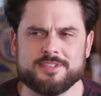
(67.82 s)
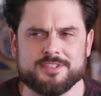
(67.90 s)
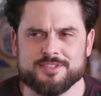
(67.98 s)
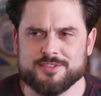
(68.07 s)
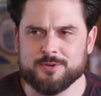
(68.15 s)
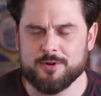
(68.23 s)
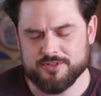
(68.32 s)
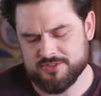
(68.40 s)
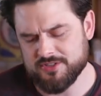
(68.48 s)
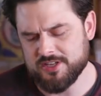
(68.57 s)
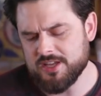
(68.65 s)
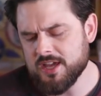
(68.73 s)
what's in store? And
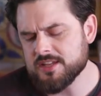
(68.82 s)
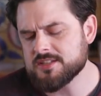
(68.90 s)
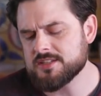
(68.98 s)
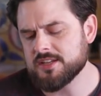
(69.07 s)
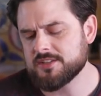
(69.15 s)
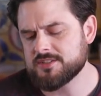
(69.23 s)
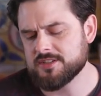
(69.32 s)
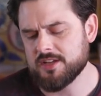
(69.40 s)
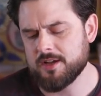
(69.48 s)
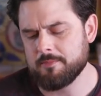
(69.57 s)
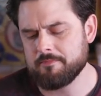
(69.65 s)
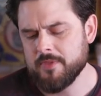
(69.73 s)
she's like, yeah, it's, it's,
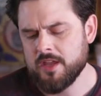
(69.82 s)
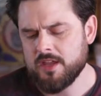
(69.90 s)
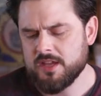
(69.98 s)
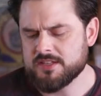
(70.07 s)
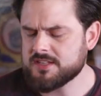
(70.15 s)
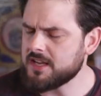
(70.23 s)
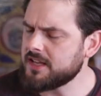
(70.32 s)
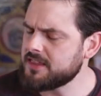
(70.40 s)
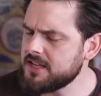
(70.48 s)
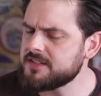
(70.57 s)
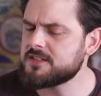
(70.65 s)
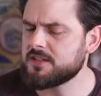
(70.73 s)
um, it's, I
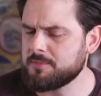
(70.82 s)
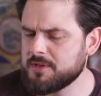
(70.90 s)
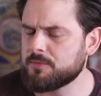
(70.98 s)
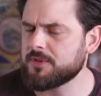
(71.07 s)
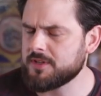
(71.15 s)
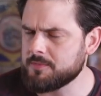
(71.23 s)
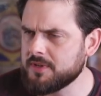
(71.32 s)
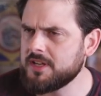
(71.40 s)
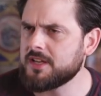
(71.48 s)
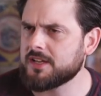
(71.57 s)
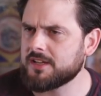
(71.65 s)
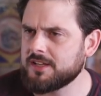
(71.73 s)
think it's gonna be really
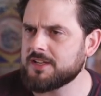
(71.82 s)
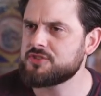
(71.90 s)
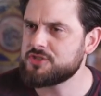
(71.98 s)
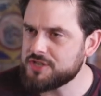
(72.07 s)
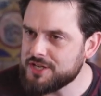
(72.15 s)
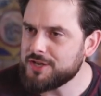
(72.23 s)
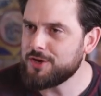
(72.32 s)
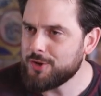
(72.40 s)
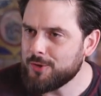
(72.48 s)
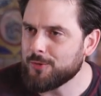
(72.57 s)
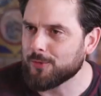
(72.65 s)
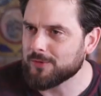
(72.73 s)
big. And she
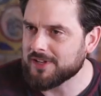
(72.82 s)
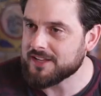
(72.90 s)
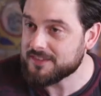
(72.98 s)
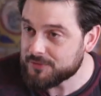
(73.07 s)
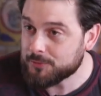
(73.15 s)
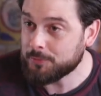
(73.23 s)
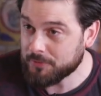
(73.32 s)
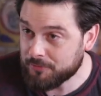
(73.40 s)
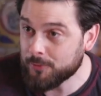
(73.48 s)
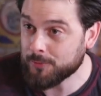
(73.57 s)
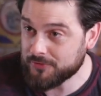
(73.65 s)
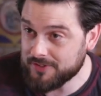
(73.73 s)
knew, like this was
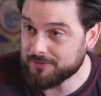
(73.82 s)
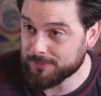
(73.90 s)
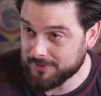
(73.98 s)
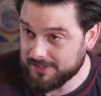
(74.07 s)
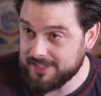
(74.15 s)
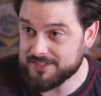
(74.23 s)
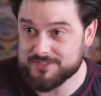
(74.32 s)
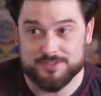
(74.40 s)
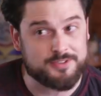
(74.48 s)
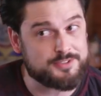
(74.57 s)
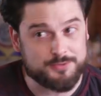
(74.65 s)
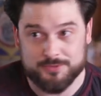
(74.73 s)
before it was even released.
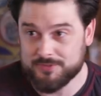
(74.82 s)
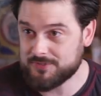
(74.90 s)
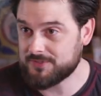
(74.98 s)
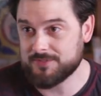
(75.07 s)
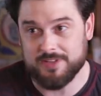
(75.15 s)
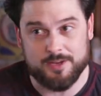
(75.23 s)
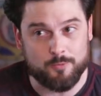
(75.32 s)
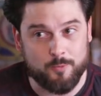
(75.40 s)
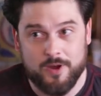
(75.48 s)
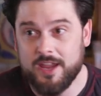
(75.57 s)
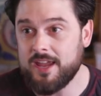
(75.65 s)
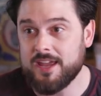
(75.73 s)
So this was like
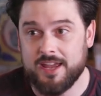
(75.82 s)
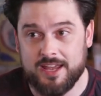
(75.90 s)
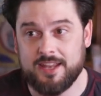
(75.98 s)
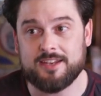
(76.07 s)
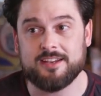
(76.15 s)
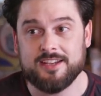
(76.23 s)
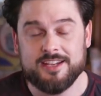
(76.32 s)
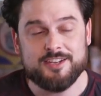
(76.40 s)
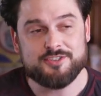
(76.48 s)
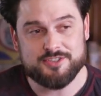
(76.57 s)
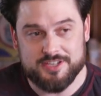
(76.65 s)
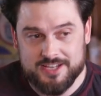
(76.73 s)
way ahead.
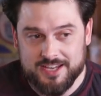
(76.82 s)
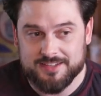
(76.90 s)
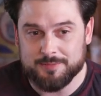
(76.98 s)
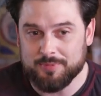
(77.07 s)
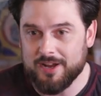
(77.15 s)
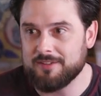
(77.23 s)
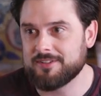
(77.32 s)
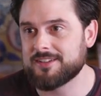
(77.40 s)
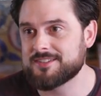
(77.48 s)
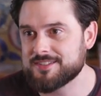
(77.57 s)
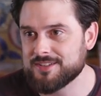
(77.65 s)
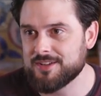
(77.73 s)
She had the
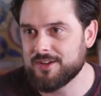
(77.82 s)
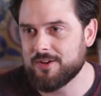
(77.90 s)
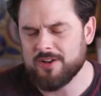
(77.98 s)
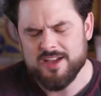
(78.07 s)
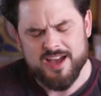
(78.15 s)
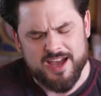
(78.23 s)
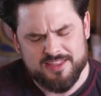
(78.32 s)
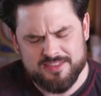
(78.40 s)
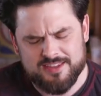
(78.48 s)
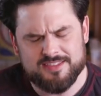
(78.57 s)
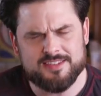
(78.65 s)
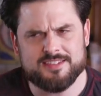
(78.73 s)
providence to know, I
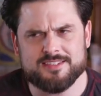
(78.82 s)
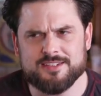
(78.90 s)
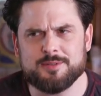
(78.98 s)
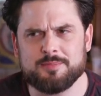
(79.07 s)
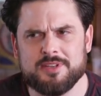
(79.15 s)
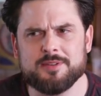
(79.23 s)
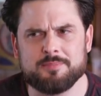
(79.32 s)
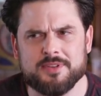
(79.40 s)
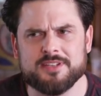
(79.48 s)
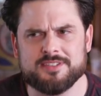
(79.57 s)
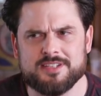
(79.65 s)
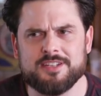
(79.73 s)
think this is gonna be a
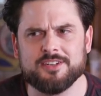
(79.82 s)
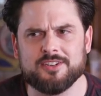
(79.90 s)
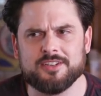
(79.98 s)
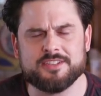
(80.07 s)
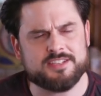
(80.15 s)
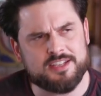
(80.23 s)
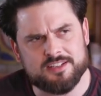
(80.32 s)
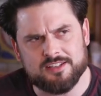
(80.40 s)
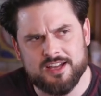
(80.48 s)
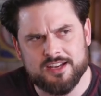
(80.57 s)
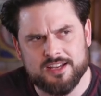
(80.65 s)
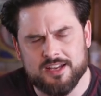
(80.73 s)
big deal. It's getting a
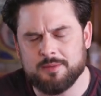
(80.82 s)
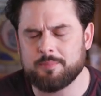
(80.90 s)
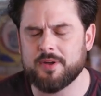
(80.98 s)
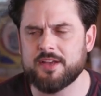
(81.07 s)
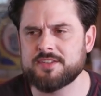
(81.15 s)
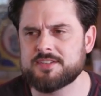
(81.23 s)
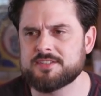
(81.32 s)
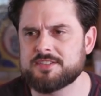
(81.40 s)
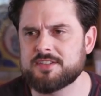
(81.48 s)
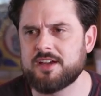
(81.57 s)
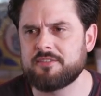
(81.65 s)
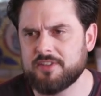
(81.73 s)
lot of kind of buzz and
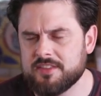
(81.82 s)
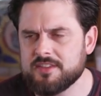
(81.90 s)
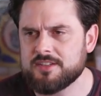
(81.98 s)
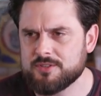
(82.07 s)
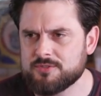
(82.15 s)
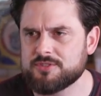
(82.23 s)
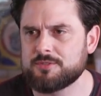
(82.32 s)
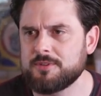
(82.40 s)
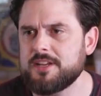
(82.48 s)
stuff. I think you should